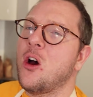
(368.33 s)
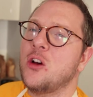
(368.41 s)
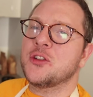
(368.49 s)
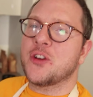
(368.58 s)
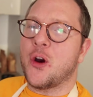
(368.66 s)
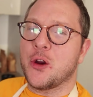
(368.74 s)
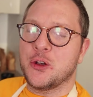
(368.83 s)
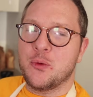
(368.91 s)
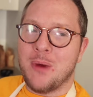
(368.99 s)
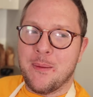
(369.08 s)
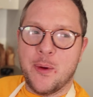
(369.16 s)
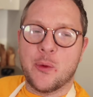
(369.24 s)
Also, you
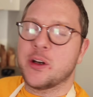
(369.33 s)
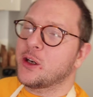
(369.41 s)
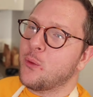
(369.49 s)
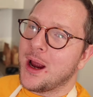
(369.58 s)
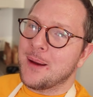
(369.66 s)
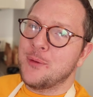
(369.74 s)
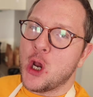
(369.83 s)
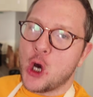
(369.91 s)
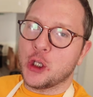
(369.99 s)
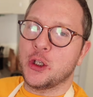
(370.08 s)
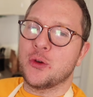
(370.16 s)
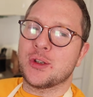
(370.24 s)
might be wondering why I'm
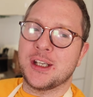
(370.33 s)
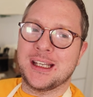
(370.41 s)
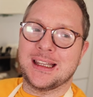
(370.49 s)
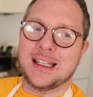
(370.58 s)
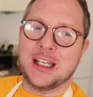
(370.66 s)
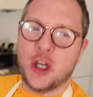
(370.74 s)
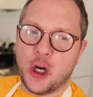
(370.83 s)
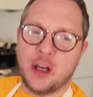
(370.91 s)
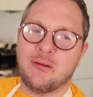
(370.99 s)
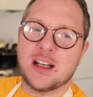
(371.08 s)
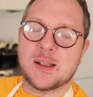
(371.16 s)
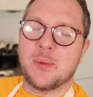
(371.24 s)
not using the
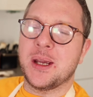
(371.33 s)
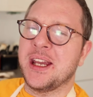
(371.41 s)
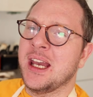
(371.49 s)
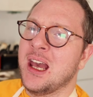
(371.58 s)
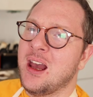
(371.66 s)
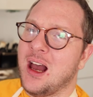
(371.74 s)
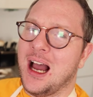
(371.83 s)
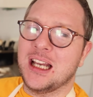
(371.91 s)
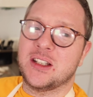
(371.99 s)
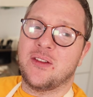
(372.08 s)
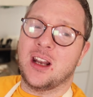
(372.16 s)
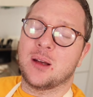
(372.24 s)
cookie recipe I
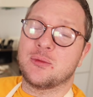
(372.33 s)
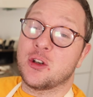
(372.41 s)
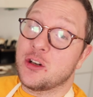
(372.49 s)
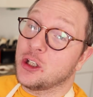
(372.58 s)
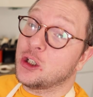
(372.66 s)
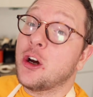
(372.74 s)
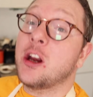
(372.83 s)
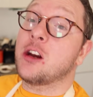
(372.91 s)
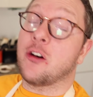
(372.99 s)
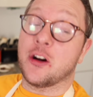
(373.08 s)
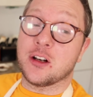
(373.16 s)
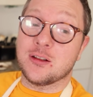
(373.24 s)
developed during the Cookie
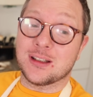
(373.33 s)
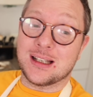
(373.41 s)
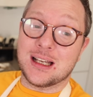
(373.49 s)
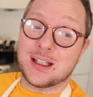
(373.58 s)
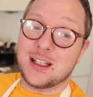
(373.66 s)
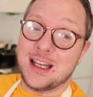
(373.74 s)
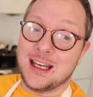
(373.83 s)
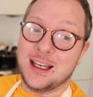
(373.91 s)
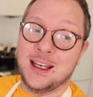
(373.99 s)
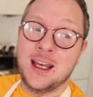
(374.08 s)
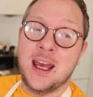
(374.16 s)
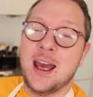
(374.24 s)
Chronicles last
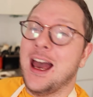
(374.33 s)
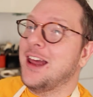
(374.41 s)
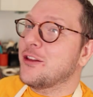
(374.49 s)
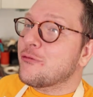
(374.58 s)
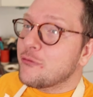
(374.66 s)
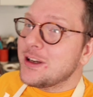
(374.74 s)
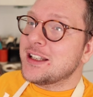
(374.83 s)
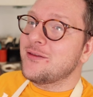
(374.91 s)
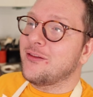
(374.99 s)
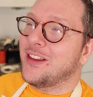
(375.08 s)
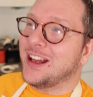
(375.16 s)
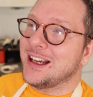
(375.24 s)
year. And the
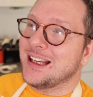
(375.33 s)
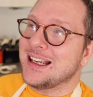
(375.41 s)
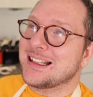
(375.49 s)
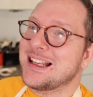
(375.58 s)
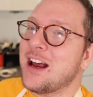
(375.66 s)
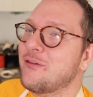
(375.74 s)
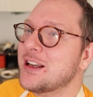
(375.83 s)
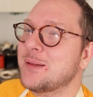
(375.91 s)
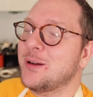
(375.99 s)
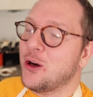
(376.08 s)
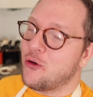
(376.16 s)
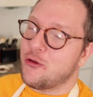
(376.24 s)
reason for that is that
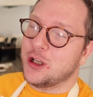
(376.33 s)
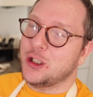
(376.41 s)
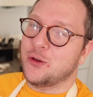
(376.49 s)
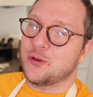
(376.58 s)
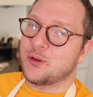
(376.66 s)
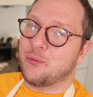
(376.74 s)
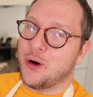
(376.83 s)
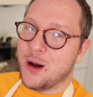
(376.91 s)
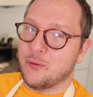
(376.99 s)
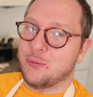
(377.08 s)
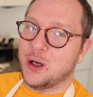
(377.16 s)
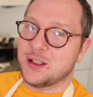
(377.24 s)
recipe already used
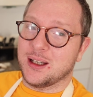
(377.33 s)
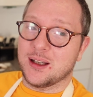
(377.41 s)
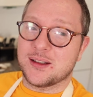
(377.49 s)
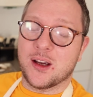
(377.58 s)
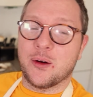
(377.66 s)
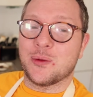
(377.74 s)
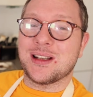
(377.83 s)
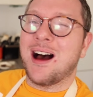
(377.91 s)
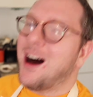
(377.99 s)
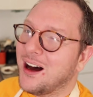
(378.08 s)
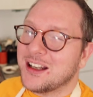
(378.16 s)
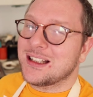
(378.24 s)
brown butter, so it was
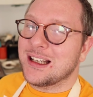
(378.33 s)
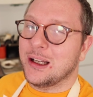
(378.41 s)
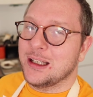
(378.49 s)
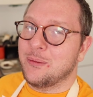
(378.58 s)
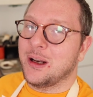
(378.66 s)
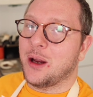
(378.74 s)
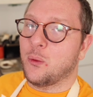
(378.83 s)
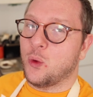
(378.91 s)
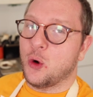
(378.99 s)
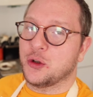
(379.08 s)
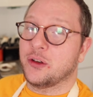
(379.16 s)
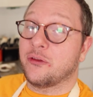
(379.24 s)
harder to eliminate
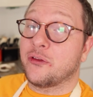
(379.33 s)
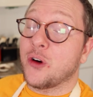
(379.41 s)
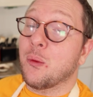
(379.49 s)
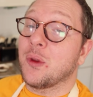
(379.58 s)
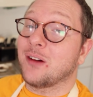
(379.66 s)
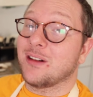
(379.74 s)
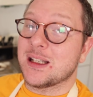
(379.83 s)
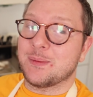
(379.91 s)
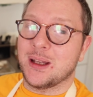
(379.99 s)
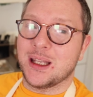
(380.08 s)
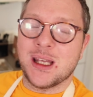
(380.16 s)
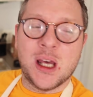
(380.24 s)
water from that
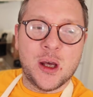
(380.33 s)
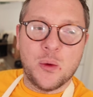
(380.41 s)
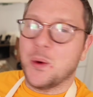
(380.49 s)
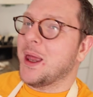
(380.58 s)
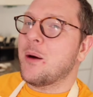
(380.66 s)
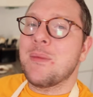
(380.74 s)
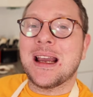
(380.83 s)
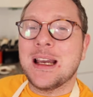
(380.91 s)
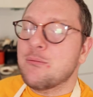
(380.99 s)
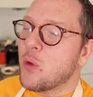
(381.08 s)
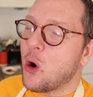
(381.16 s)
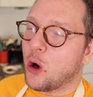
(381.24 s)
recipe without
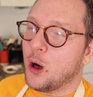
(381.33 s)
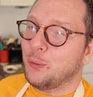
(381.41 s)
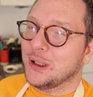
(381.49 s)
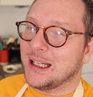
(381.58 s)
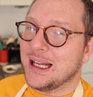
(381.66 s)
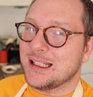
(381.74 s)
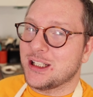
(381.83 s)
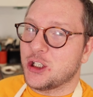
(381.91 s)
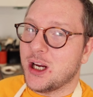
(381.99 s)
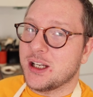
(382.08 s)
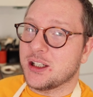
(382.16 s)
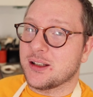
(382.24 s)
making more complicated
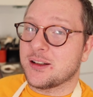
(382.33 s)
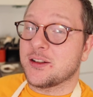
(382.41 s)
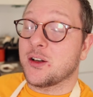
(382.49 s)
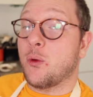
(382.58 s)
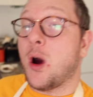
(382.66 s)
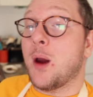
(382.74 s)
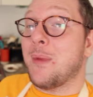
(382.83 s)
changes. So what